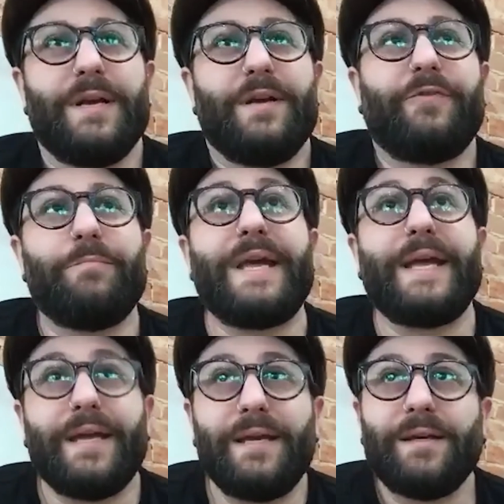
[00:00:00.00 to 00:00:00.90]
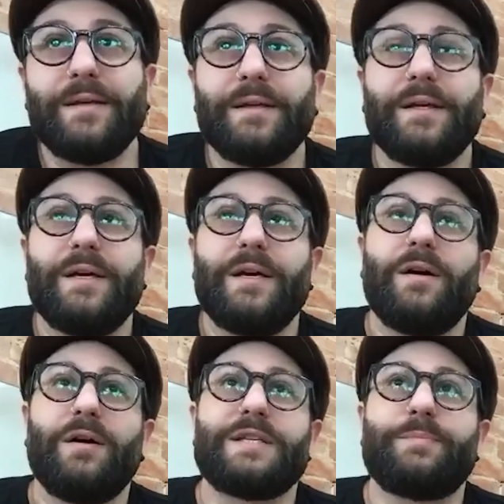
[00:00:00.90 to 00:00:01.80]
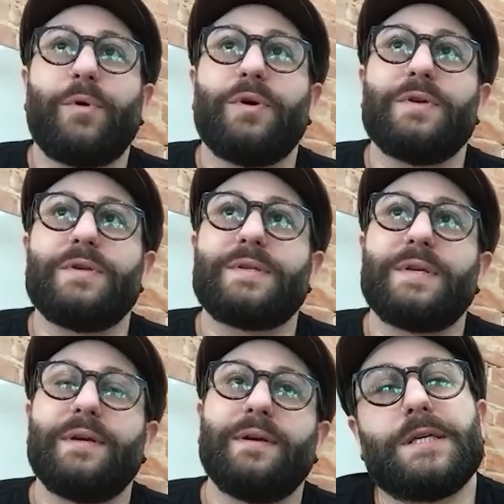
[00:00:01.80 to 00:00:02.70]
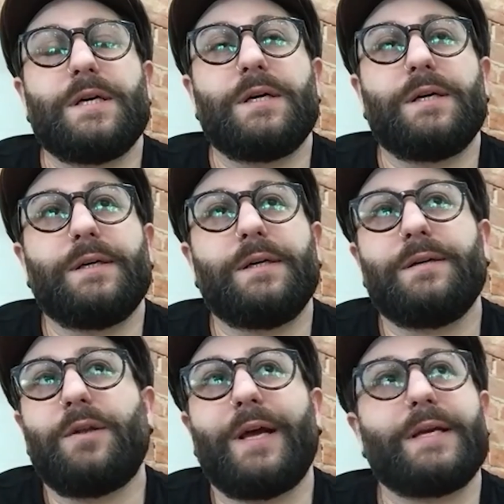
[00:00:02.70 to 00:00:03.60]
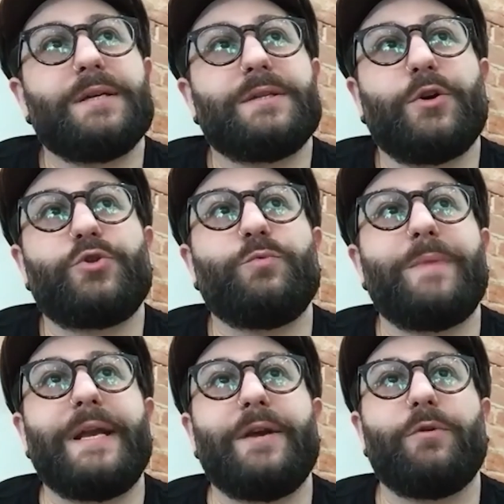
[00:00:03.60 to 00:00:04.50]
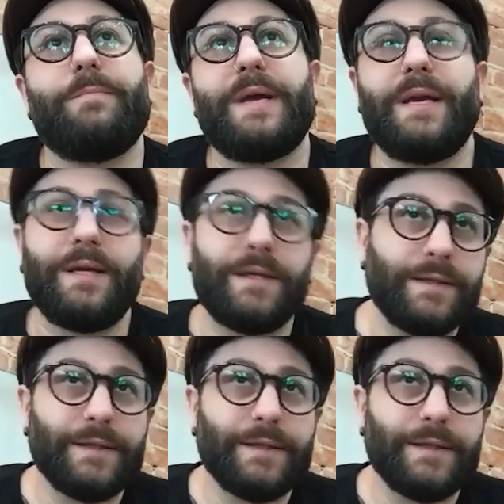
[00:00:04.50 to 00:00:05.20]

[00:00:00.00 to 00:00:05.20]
for me, I suppose, like social media and me